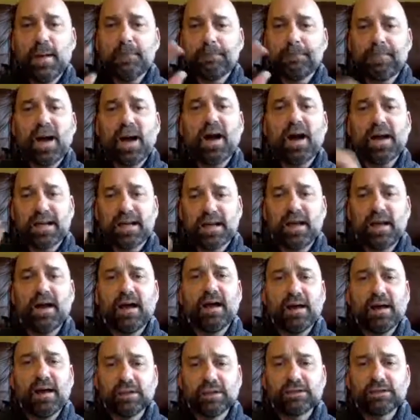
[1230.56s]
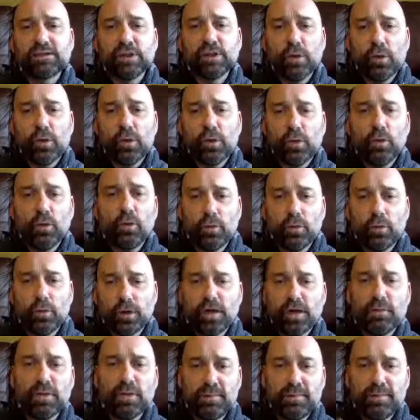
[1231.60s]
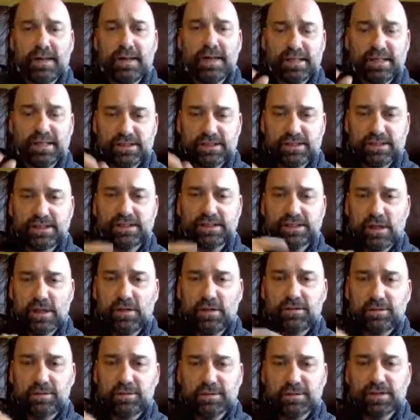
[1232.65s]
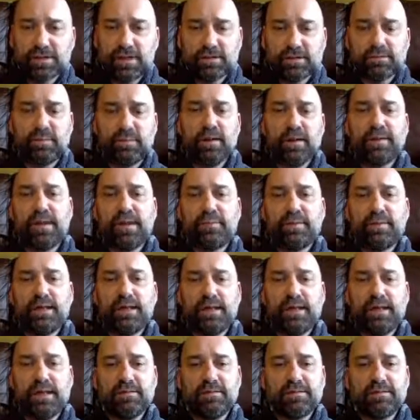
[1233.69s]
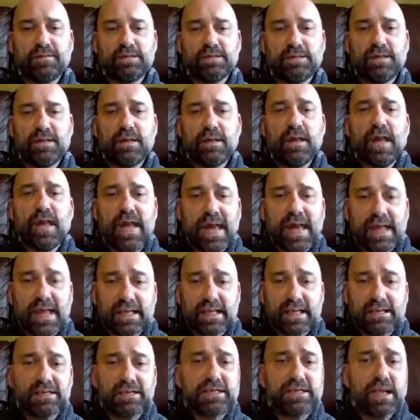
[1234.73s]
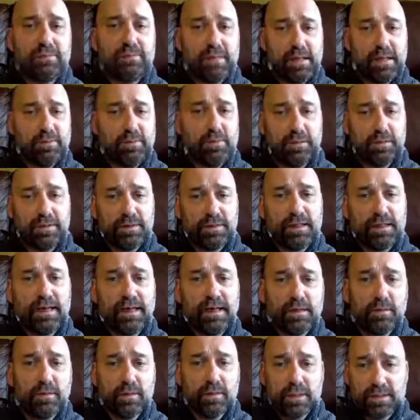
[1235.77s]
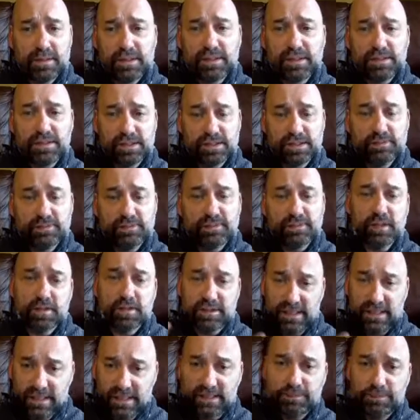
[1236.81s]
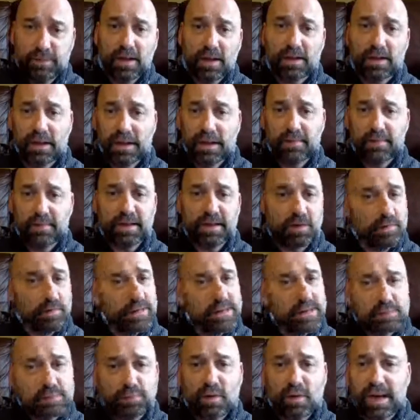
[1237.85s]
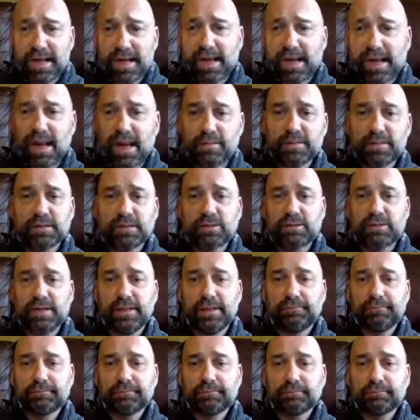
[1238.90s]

By and large, all human beings disturb themselves by their beliefs, except people with clinical conditions, because it is biochemical, it's brain chemistry.